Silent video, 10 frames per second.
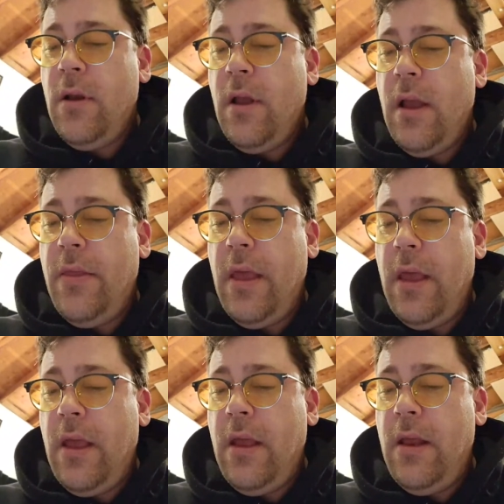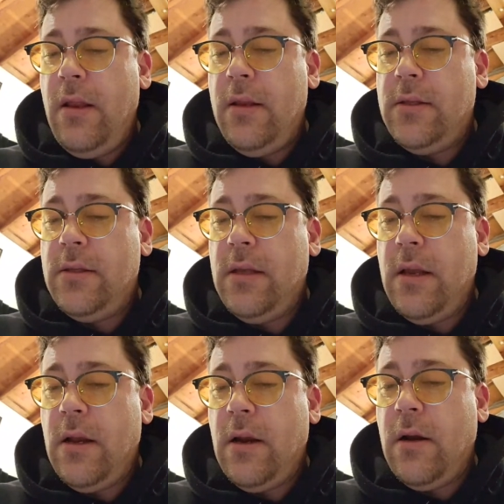and then let's see
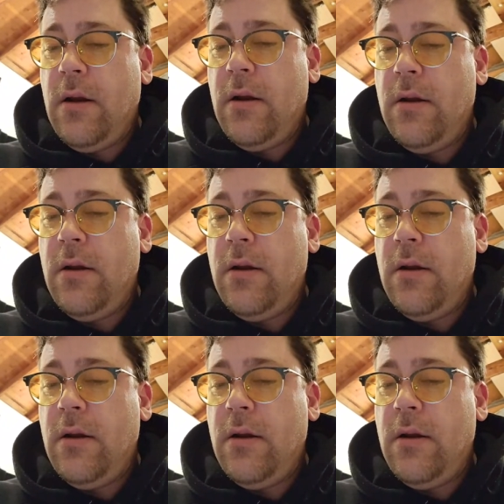here.